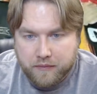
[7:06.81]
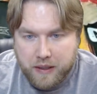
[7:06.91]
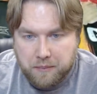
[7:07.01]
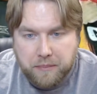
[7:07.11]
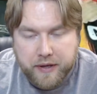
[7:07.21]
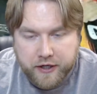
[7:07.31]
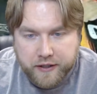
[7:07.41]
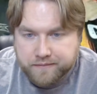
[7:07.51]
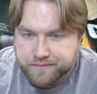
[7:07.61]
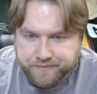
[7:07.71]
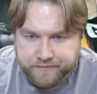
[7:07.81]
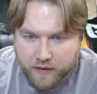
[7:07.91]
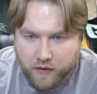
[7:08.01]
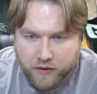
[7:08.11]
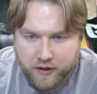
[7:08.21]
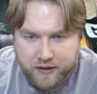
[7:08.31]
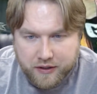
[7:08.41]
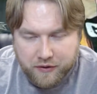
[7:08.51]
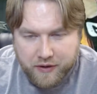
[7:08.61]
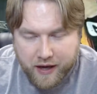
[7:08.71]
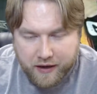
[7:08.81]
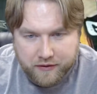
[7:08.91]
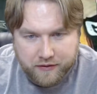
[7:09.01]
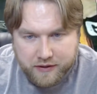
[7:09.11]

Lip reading: like bitter, or you know, not.